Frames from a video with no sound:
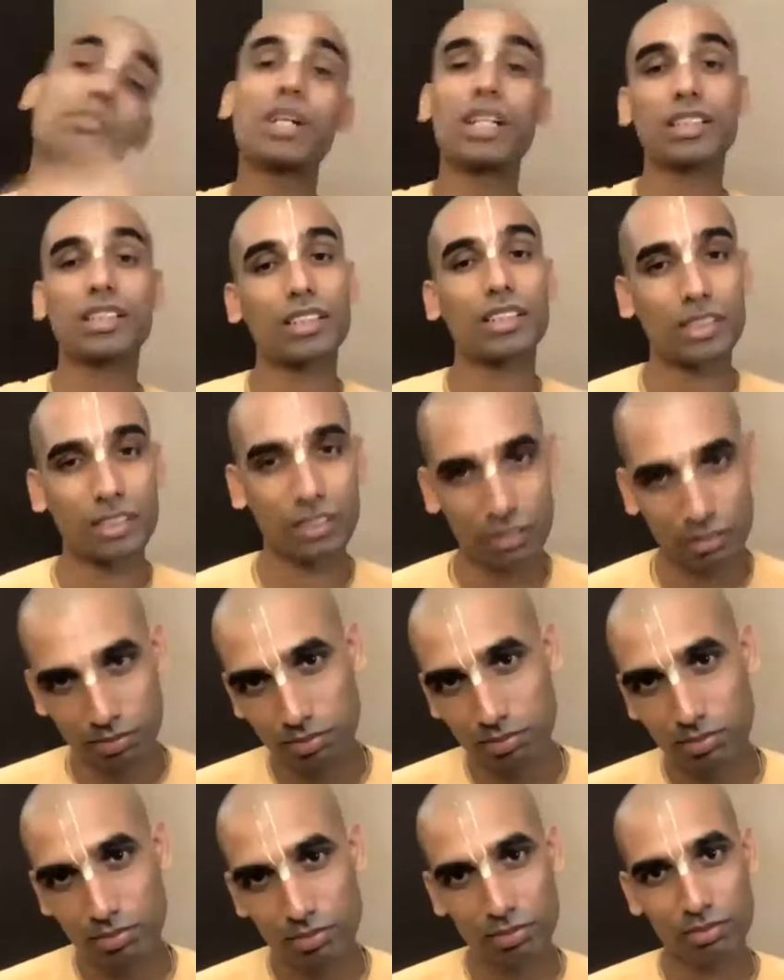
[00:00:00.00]
others.
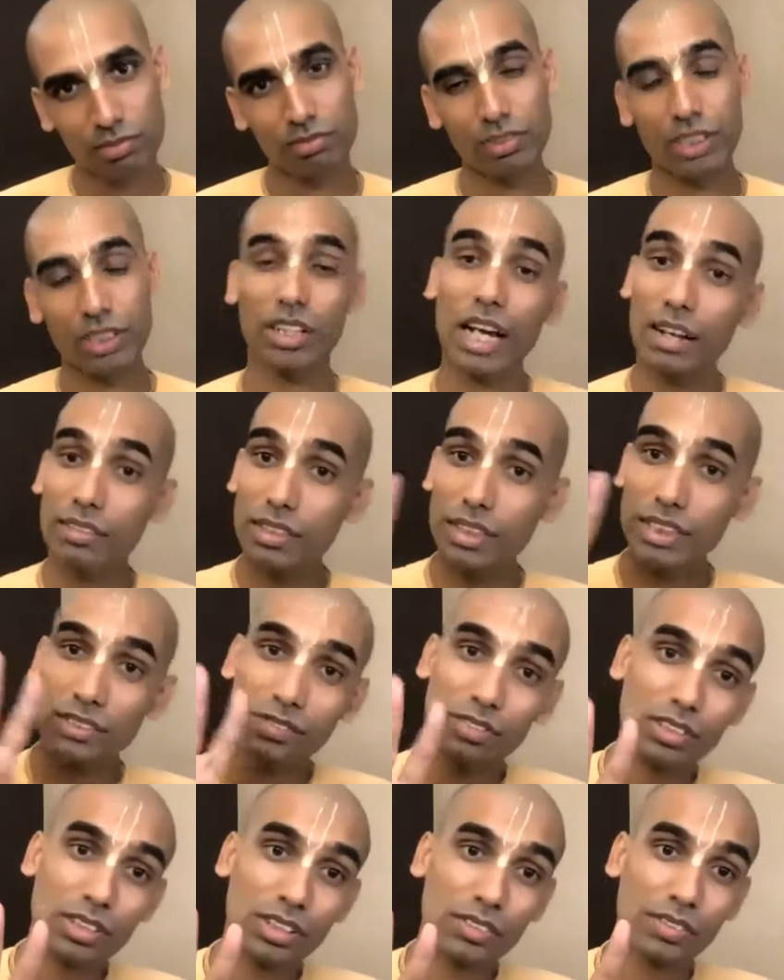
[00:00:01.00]
When you have these
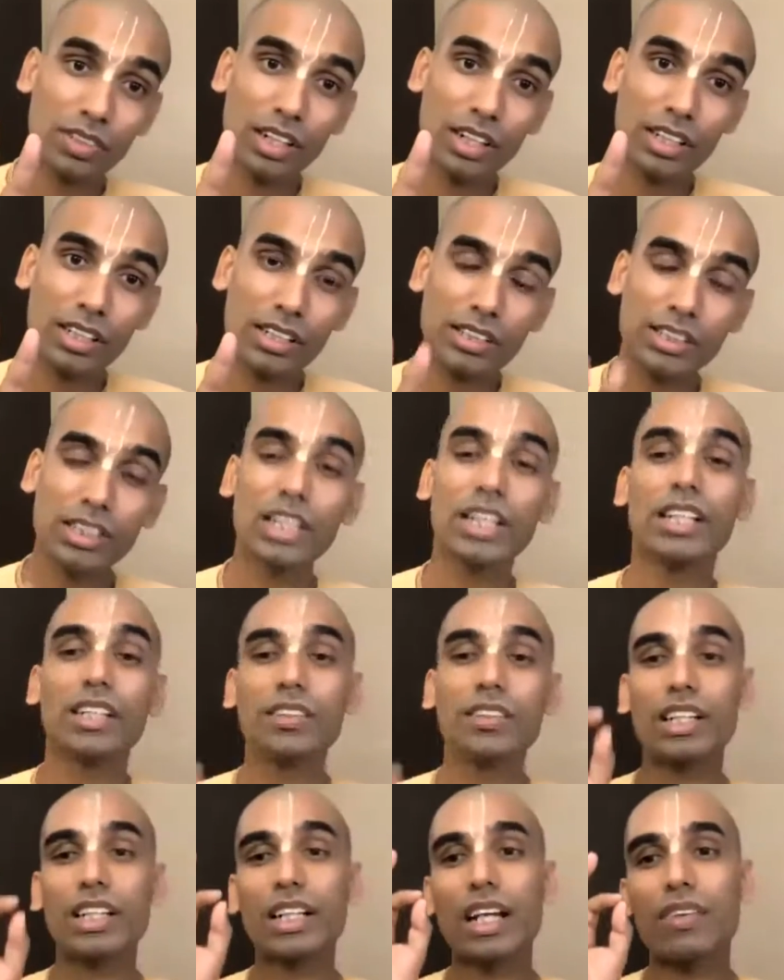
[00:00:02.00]
4 qualities, you
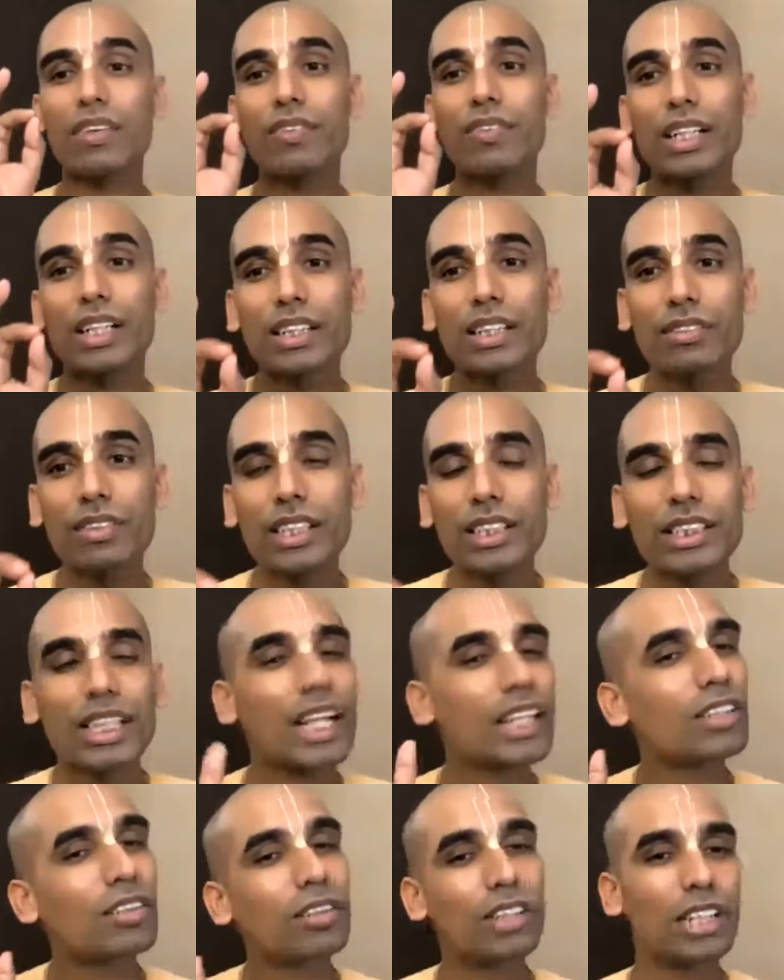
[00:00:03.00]
can effectively
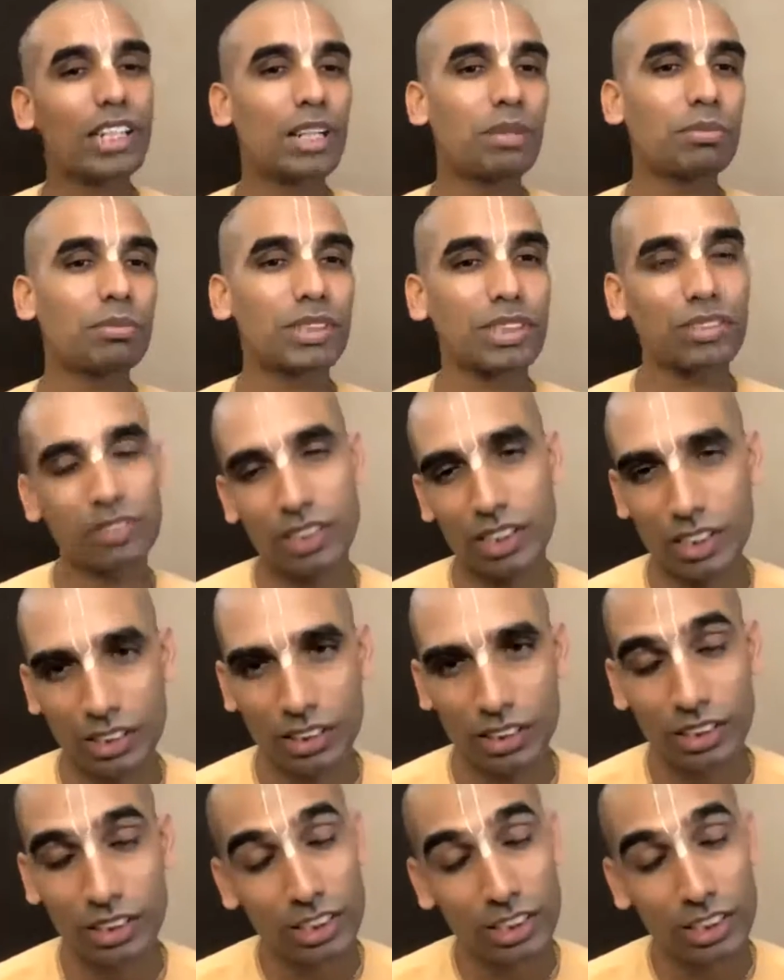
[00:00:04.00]
chant the holy names of Krishna.